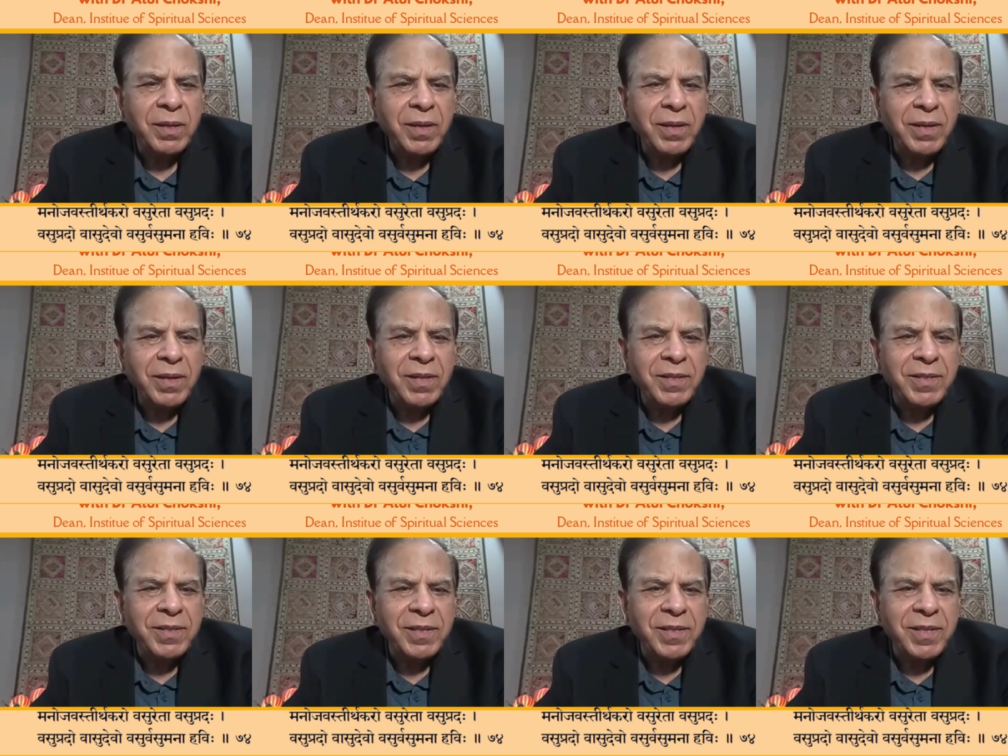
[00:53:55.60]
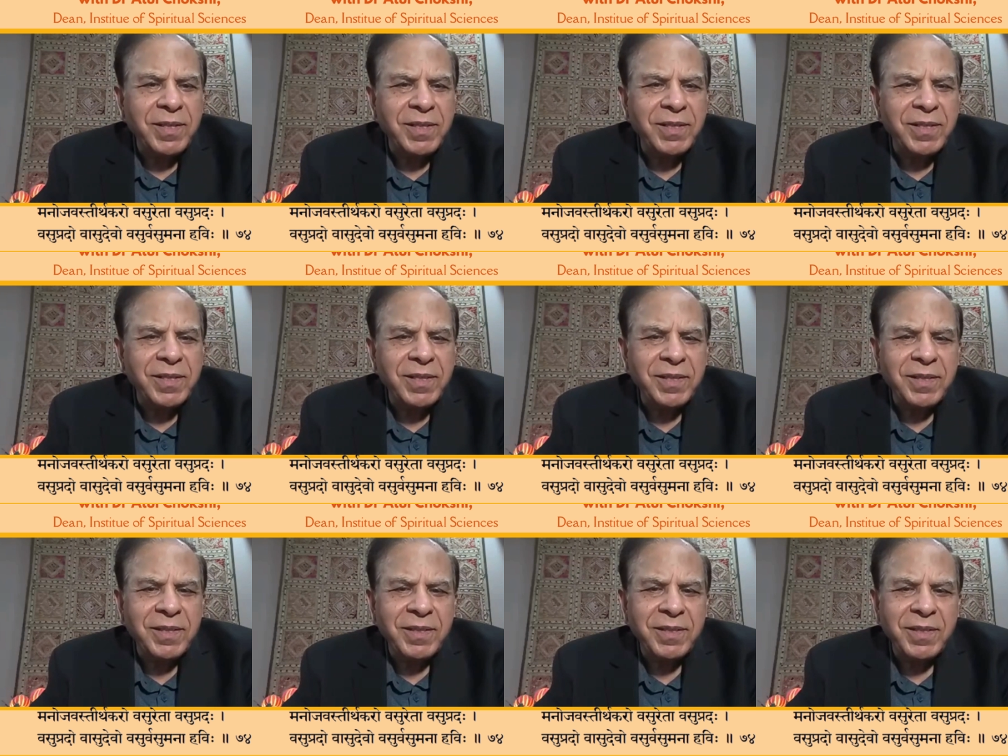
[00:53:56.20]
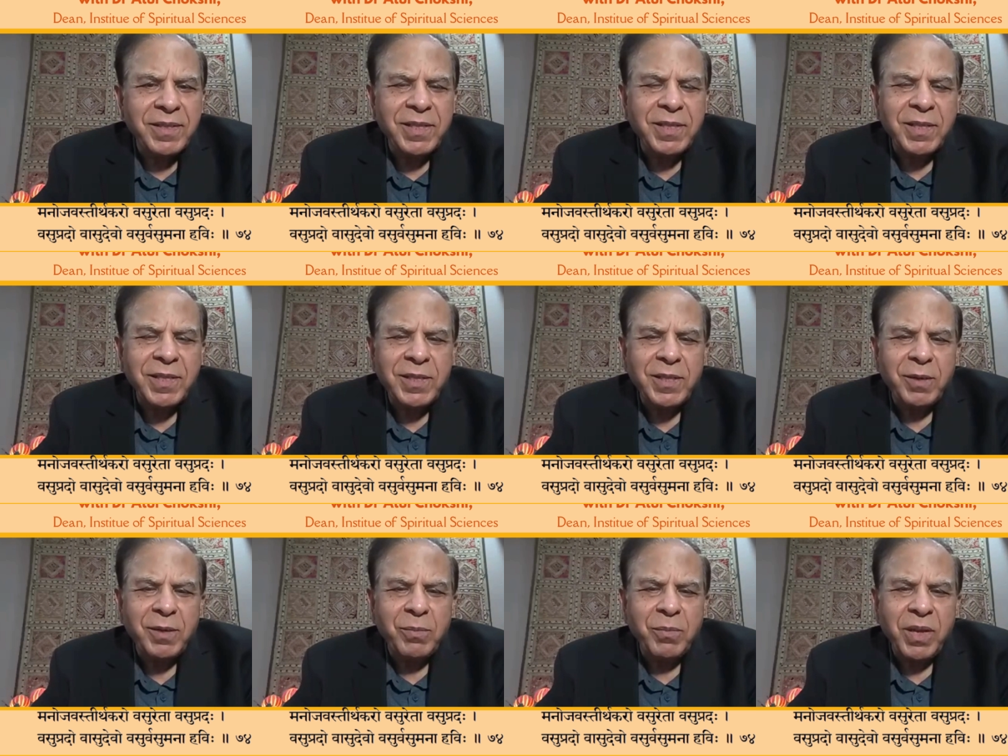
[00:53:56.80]
this
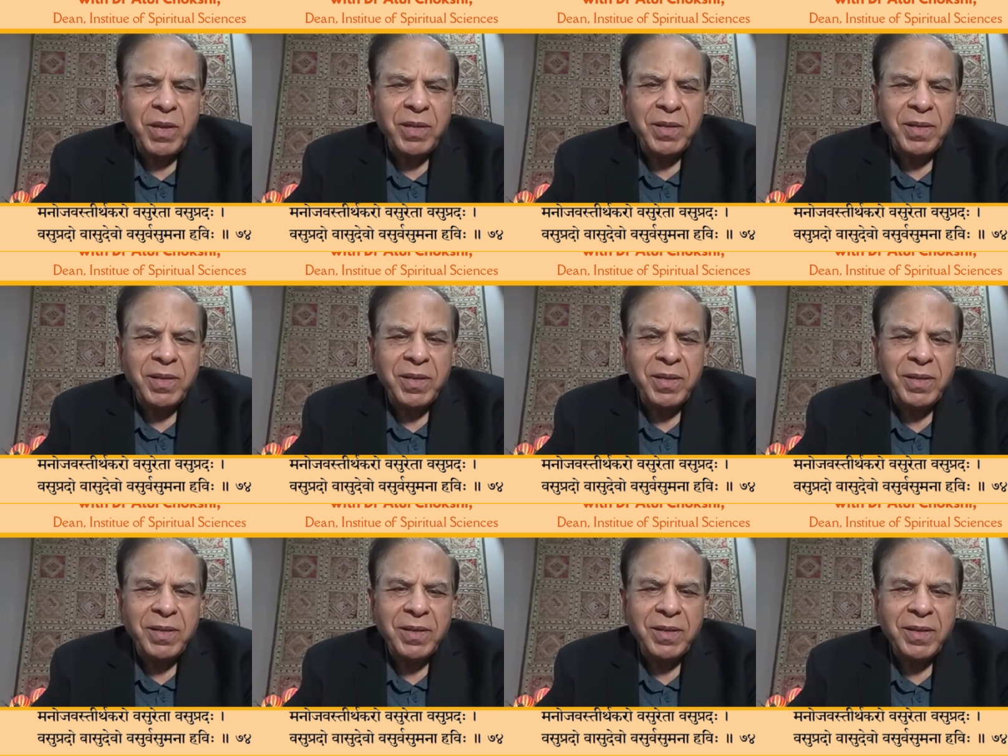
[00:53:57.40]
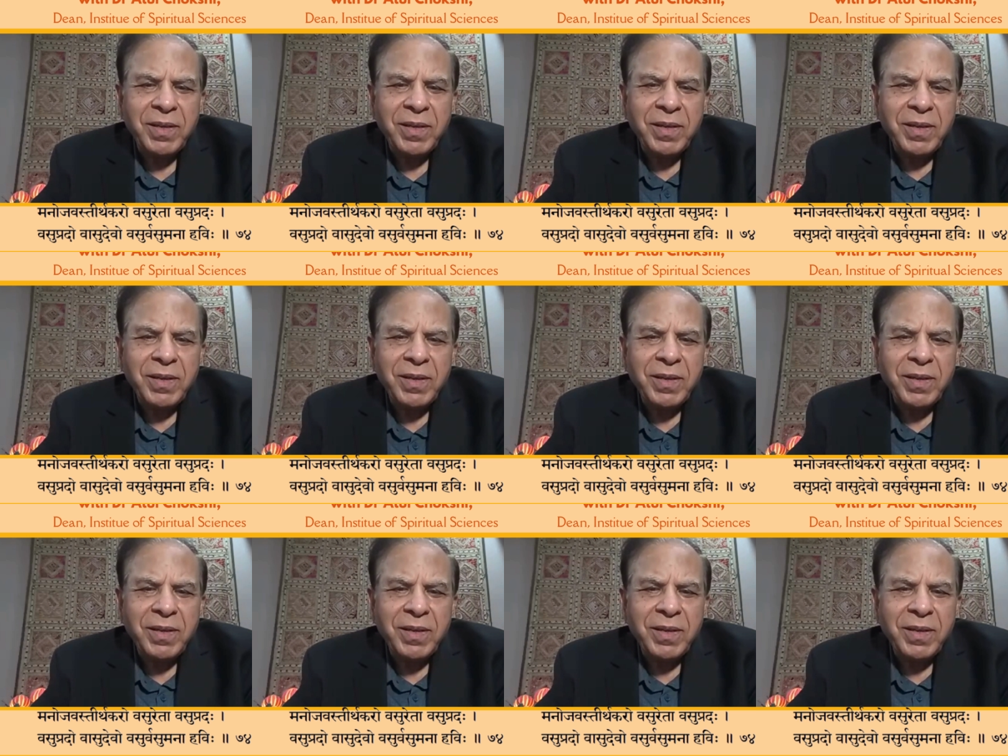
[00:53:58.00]
decision making